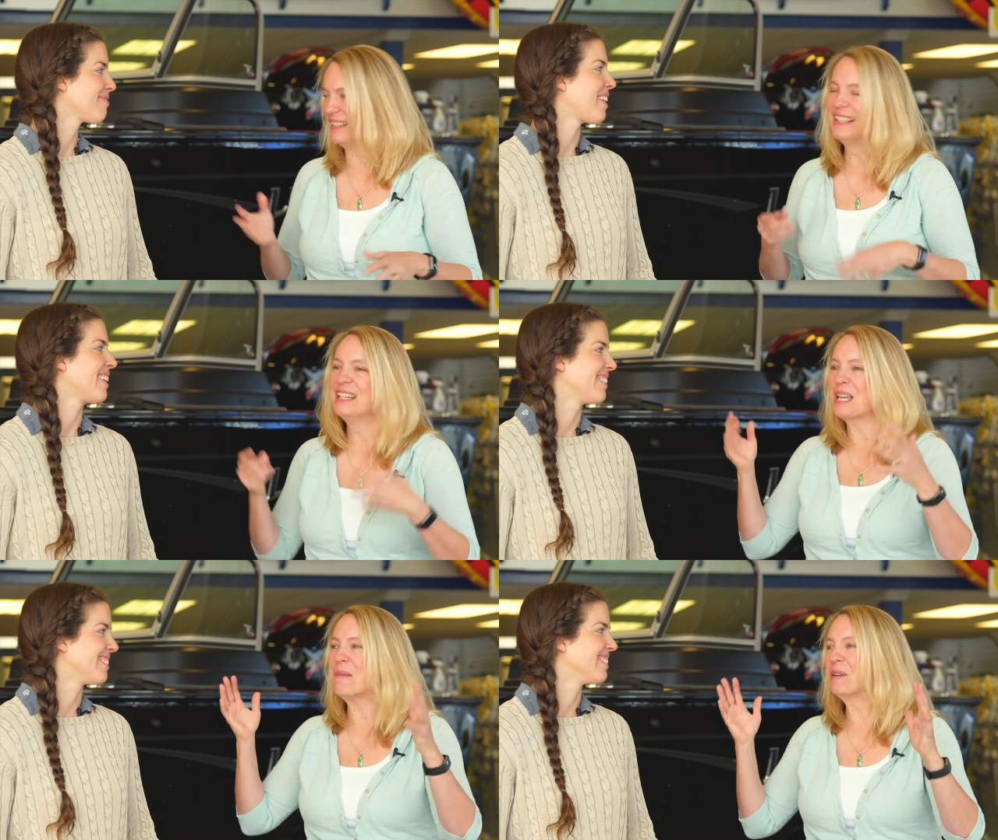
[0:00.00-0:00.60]
Speaker 1: and
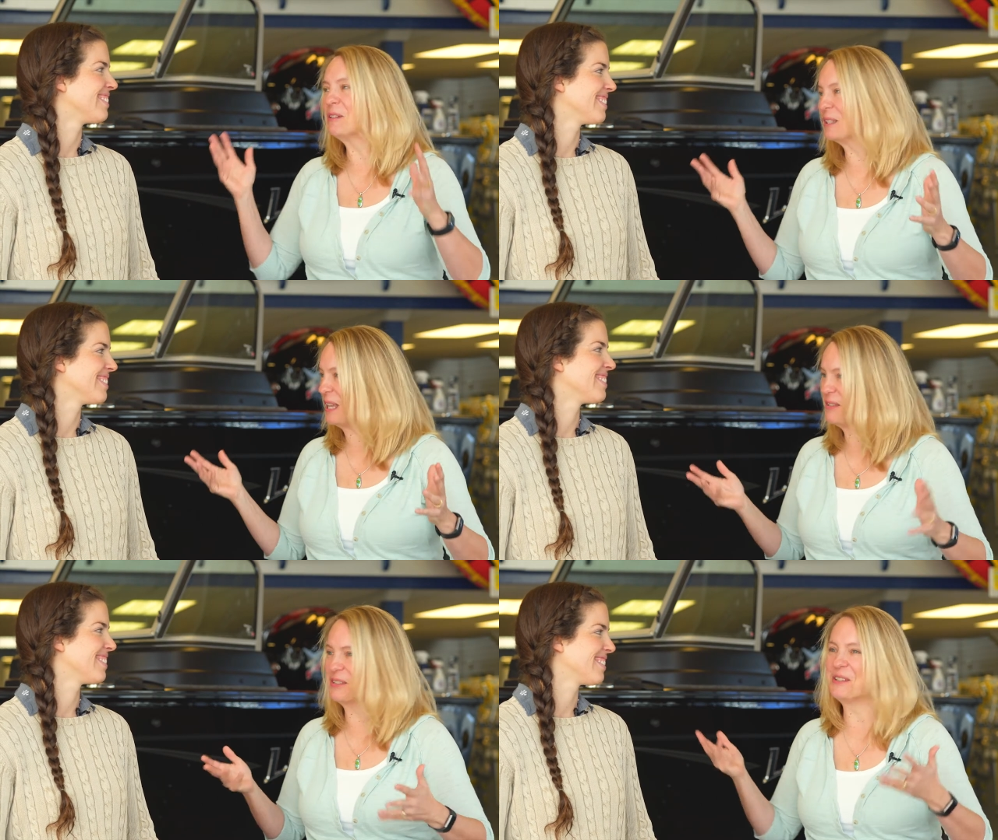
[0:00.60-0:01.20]
chemical
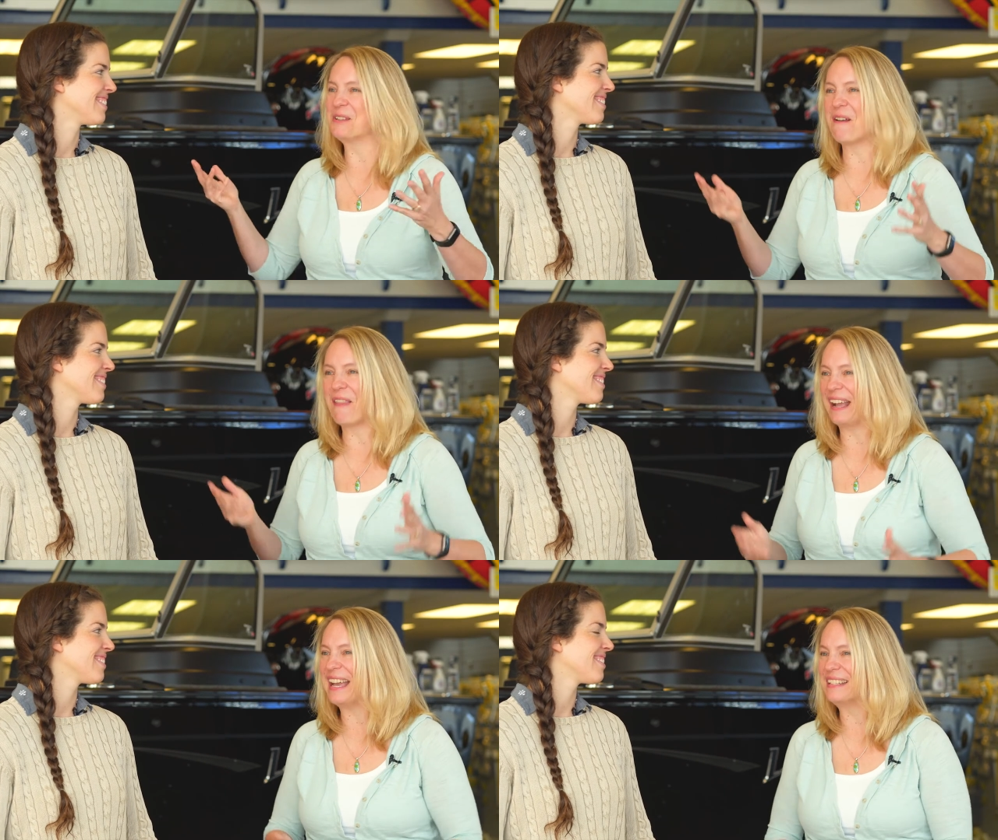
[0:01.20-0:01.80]
cleansers and all
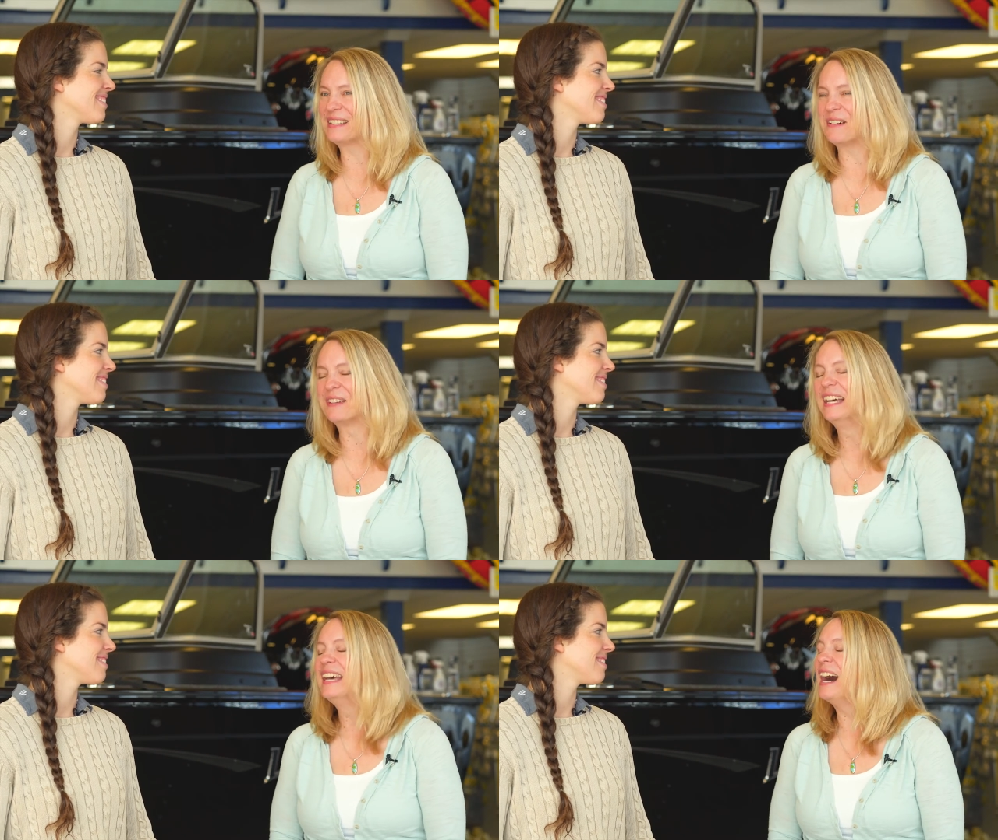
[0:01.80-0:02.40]
that kind of stuff.
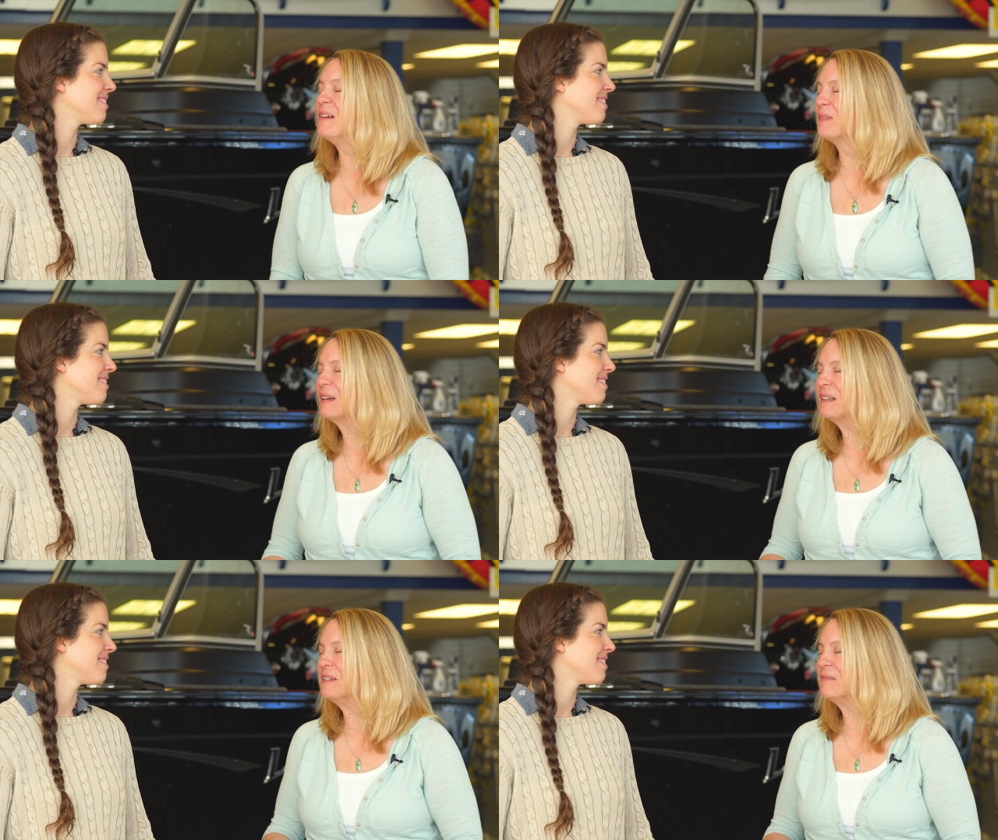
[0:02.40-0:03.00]

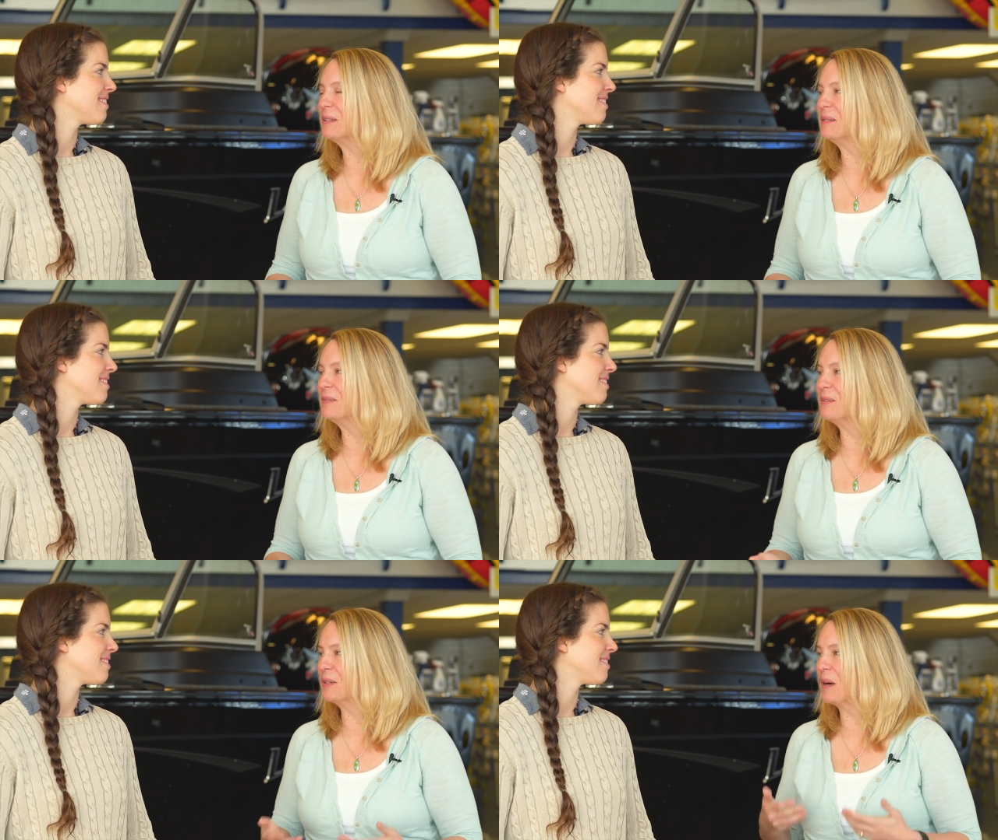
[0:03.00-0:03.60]
Luckily for
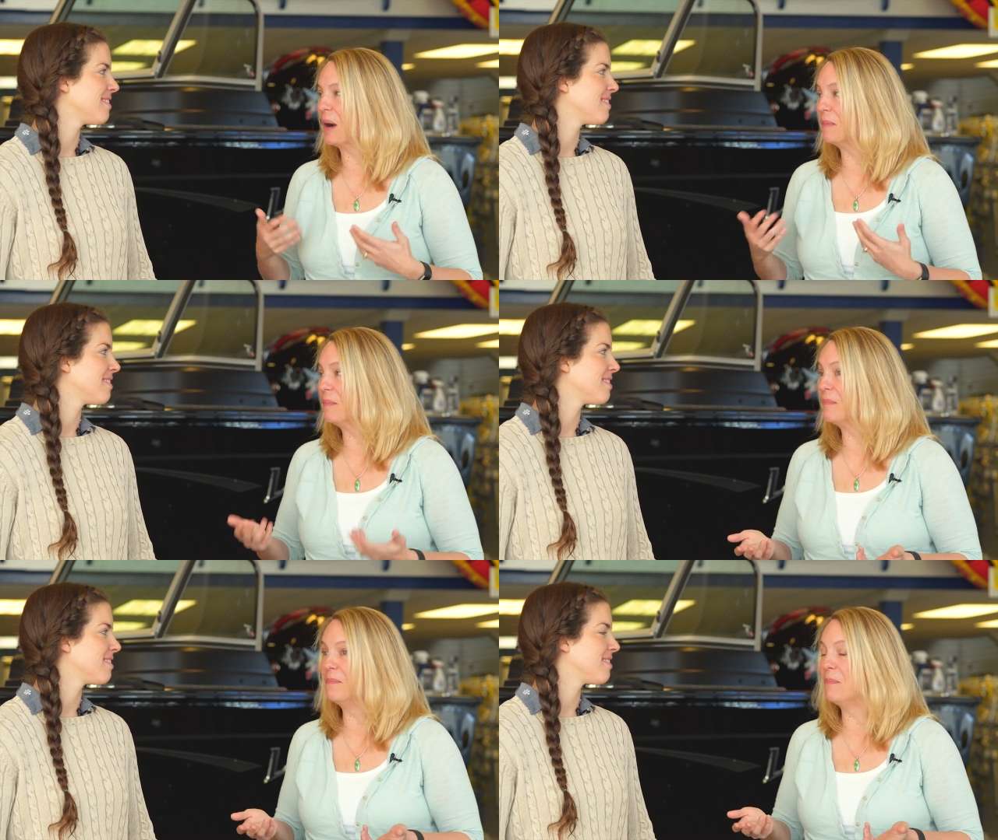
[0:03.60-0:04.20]
our
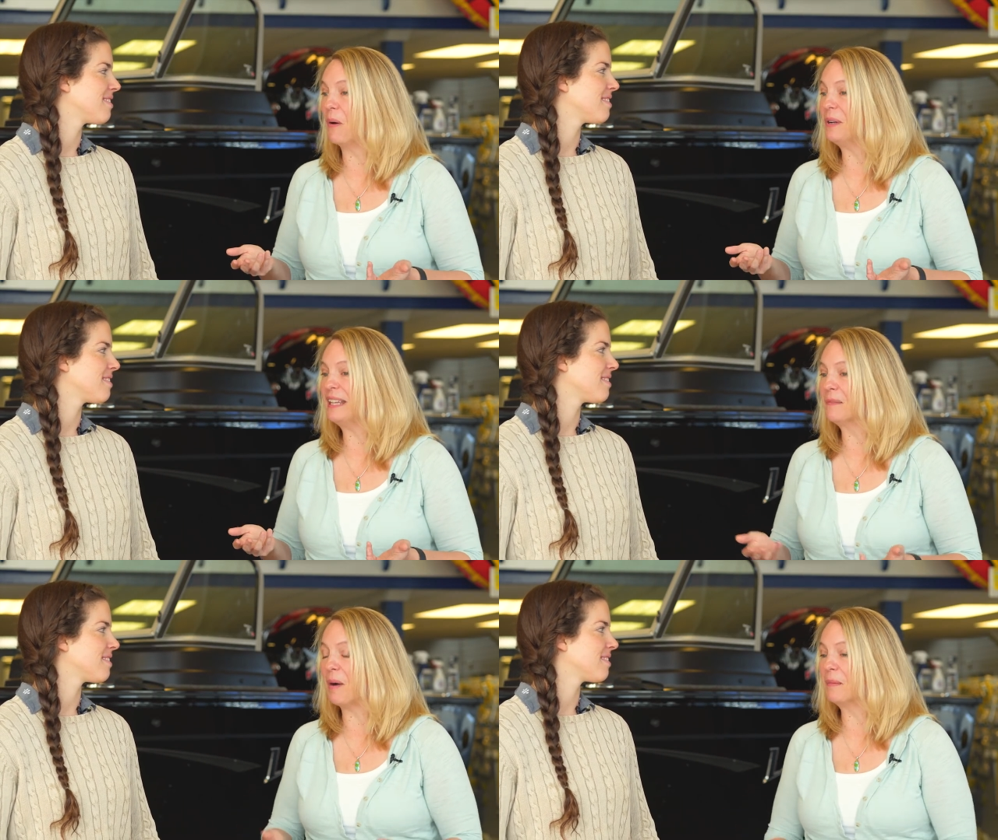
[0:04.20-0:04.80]

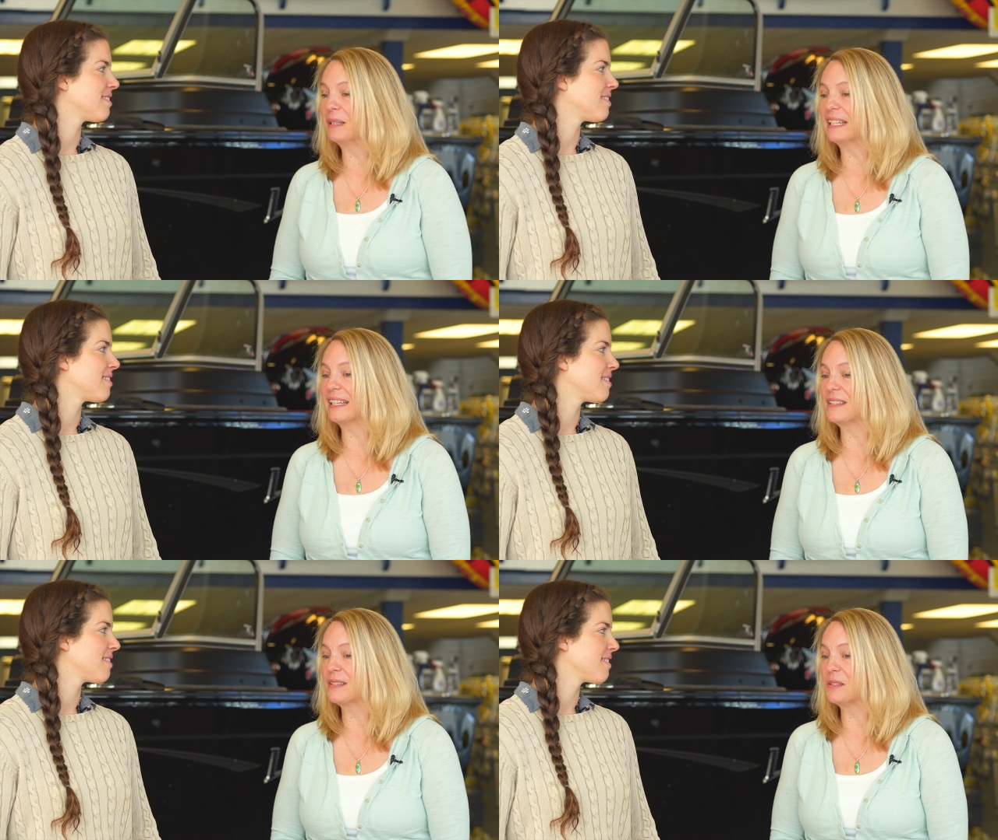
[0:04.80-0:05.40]
boating public,
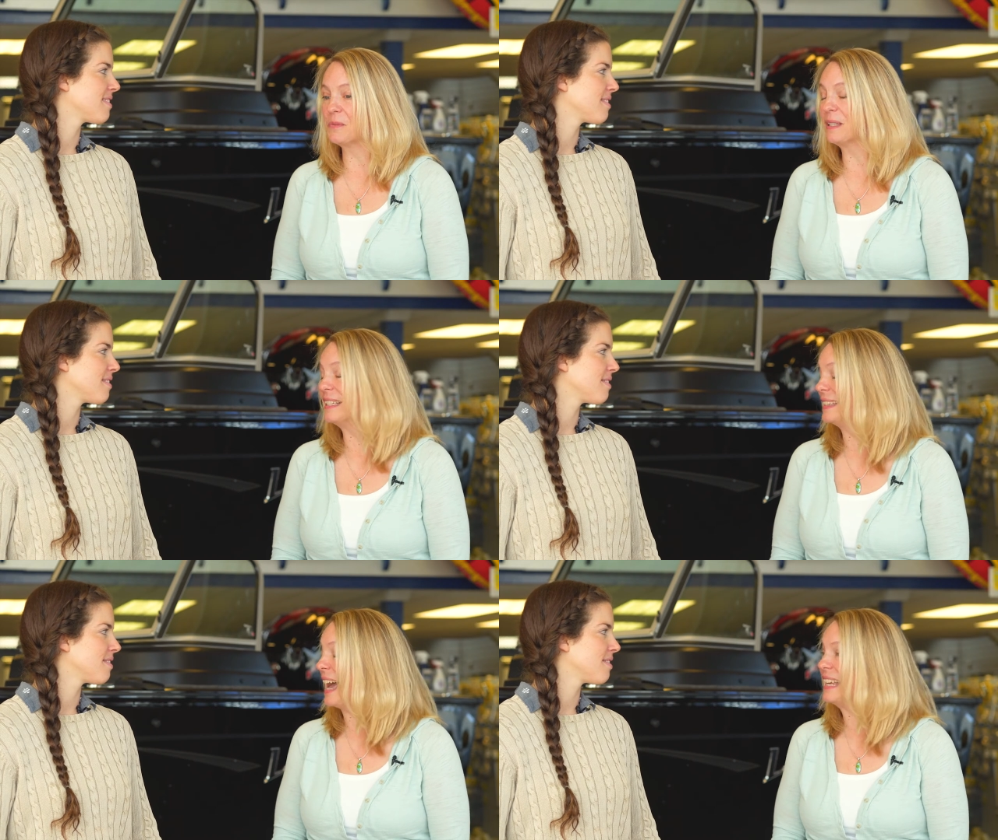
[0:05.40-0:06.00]
it's really
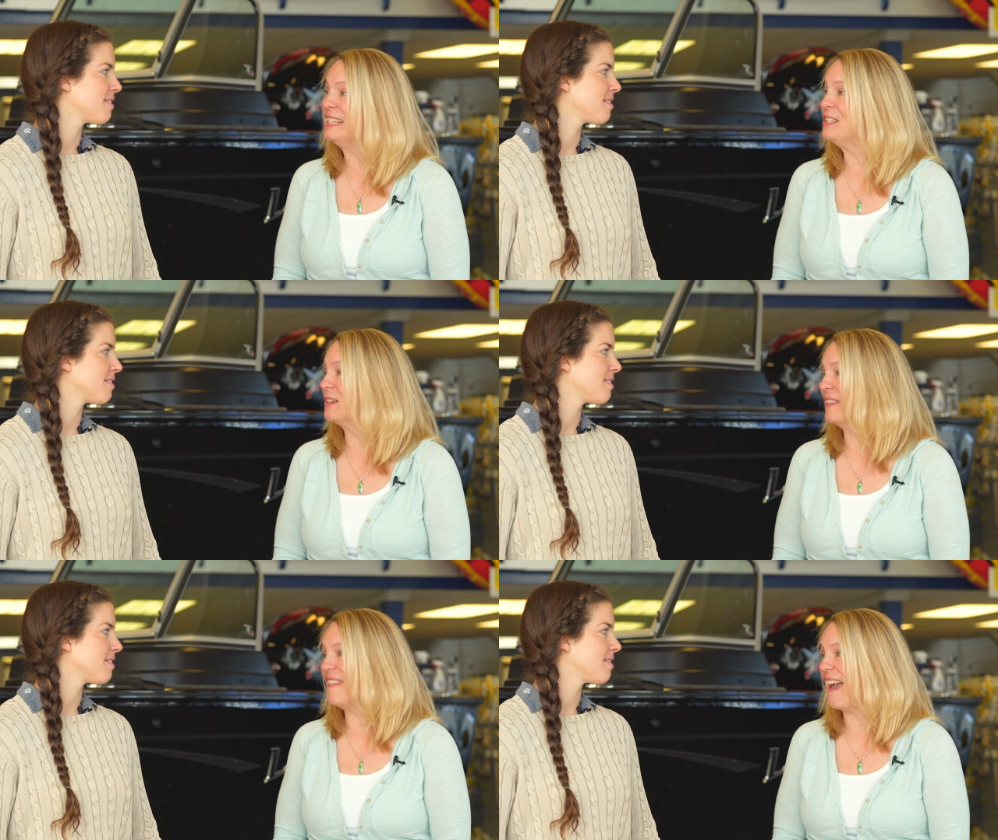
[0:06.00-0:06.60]
a lot
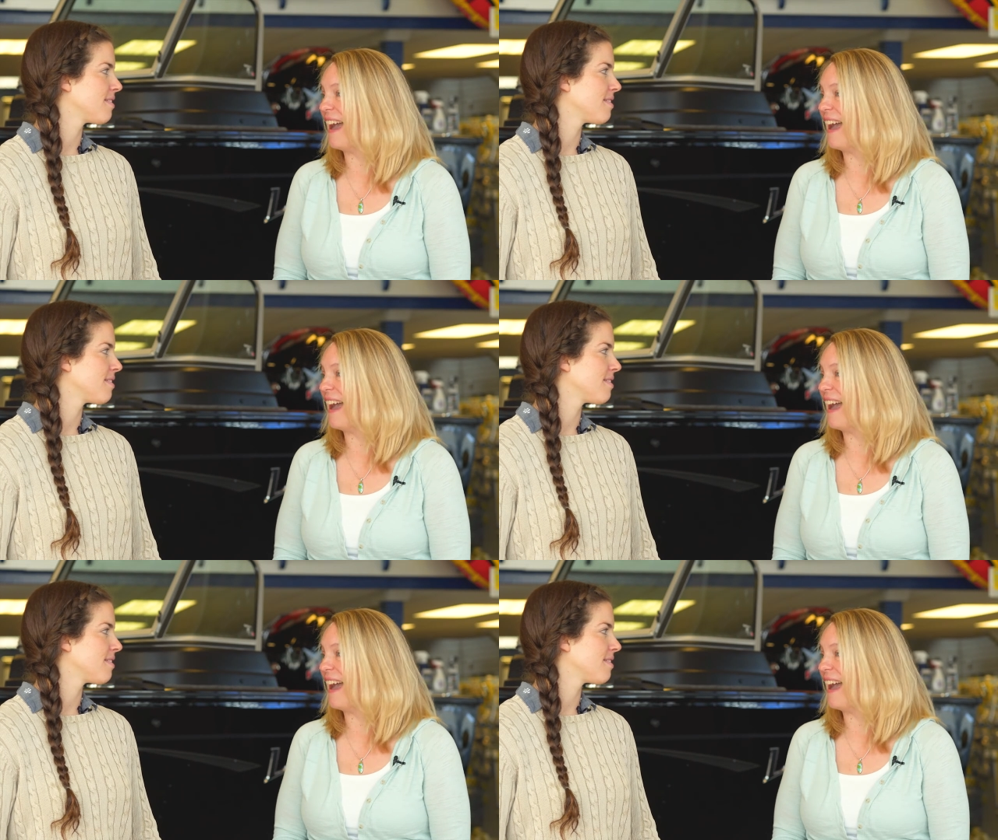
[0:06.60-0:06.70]
easier than